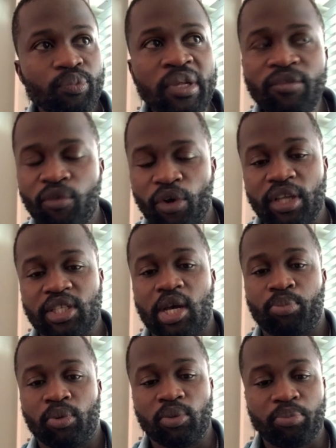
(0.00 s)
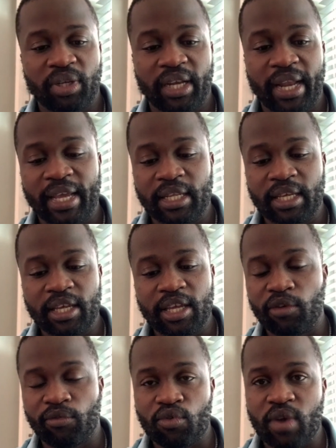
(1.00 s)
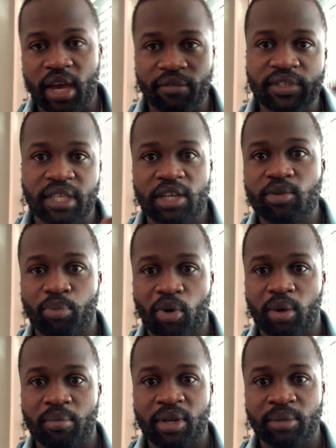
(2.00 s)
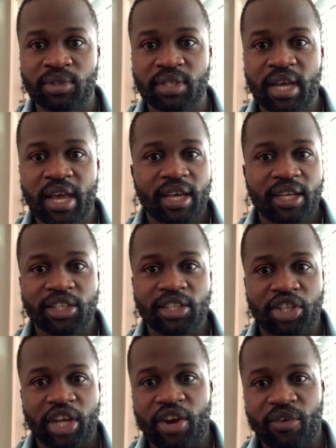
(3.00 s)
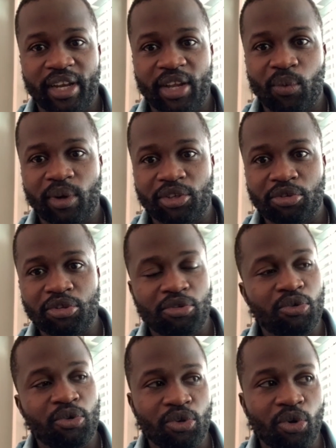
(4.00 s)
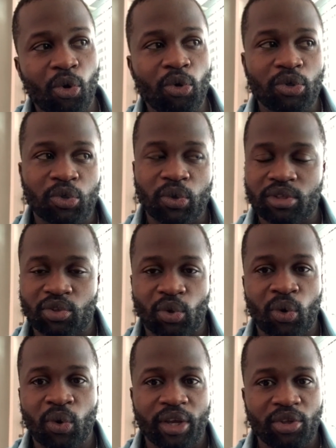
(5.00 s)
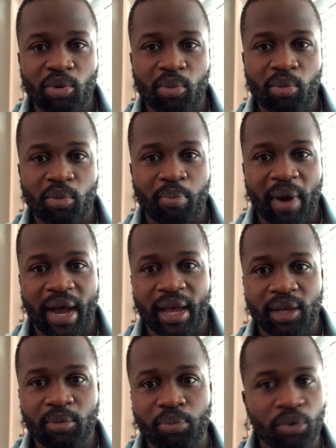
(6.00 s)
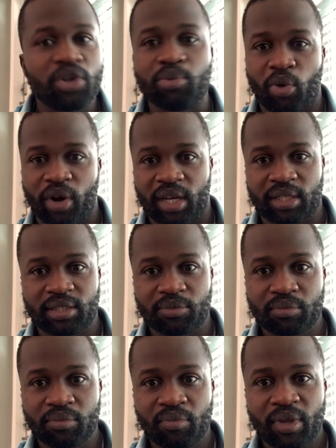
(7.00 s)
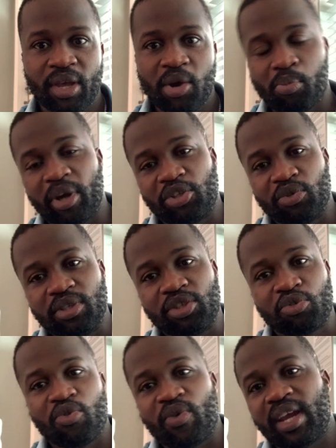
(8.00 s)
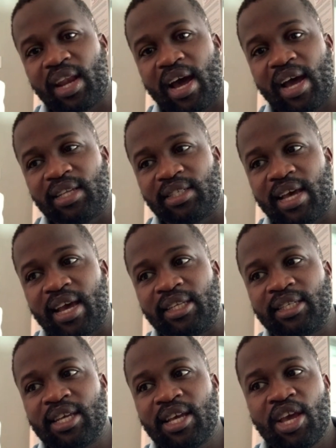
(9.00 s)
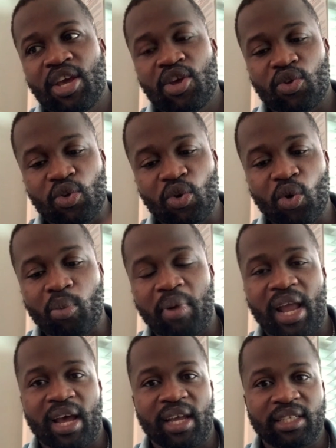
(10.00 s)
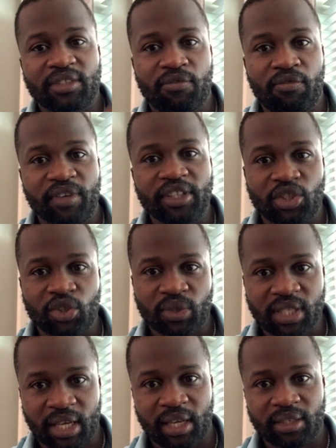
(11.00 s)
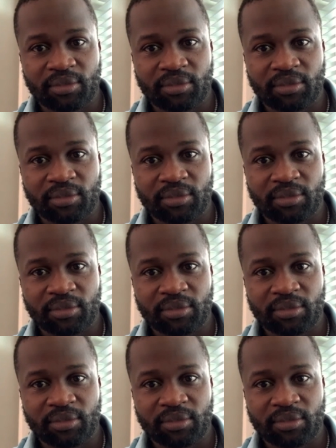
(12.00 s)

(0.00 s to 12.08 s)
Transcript: For example, being a lady, if you have skin problems, generally what do? You go to a store and you buy beauty products. But you need to realize that your blood fits your skin.